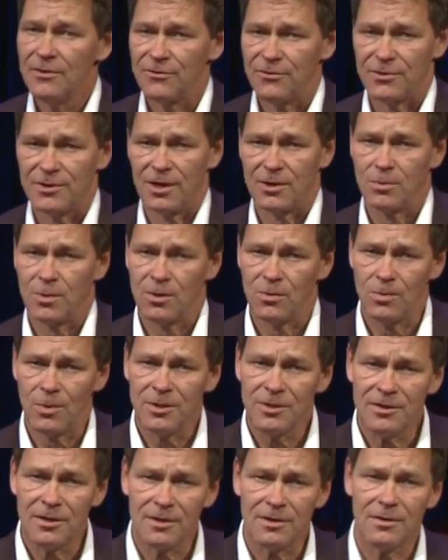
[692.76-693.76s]
So that one
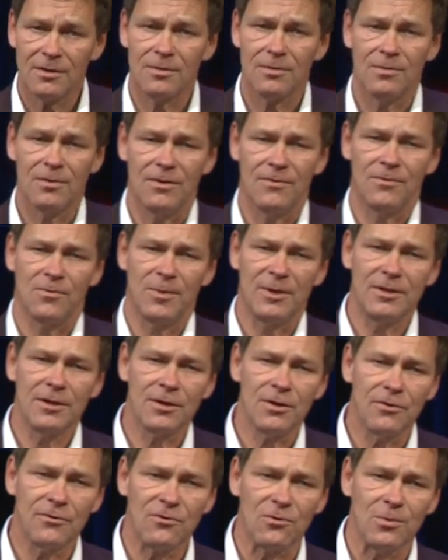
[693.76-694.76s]
vendor, if a
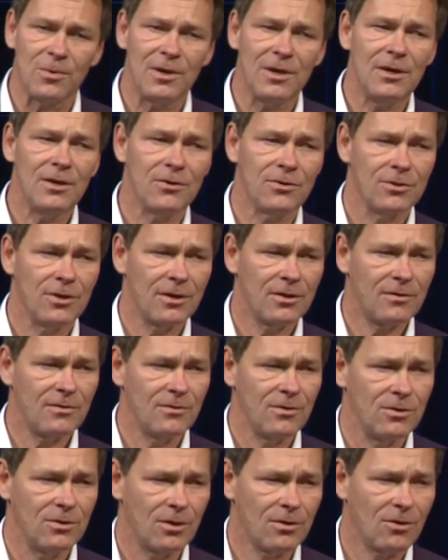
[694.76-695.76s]
vendor goes away, you're
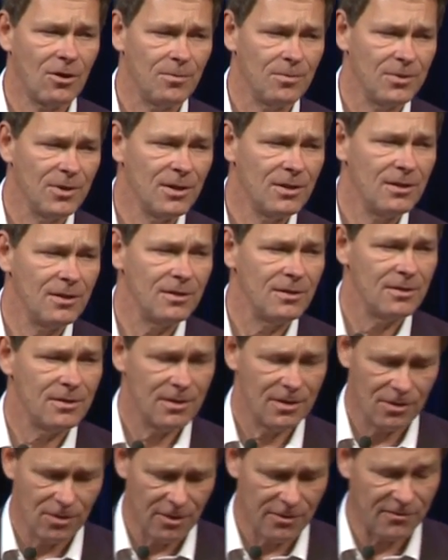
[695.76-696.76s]
not, you're not completely
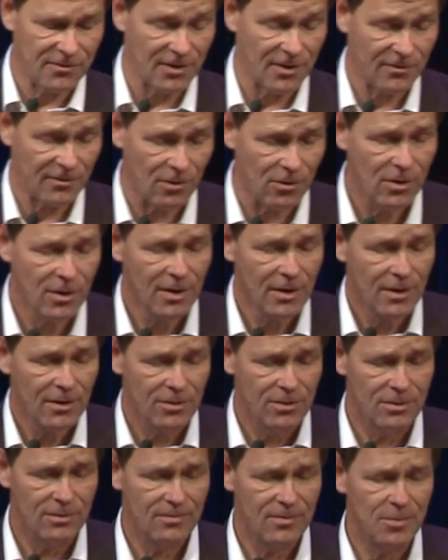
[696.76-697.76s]
uh, lost there. So
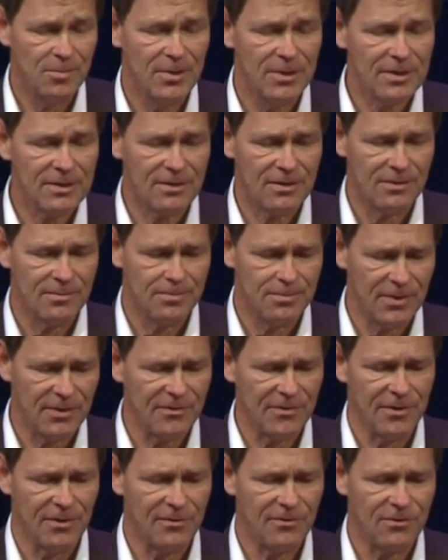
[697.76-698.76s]
you, you, build the
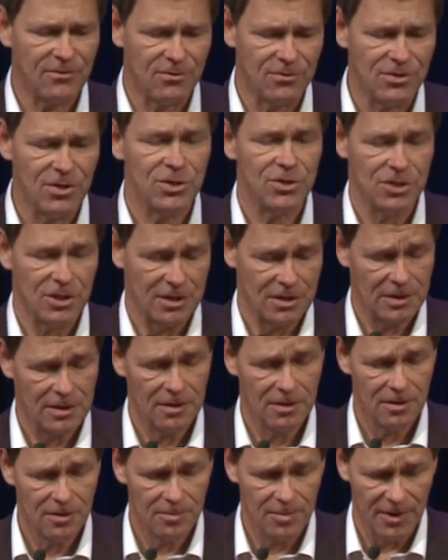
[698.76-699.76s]
business strategic,
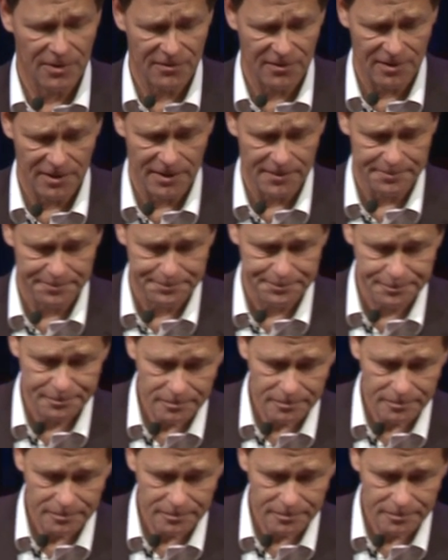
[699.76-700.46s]
basically.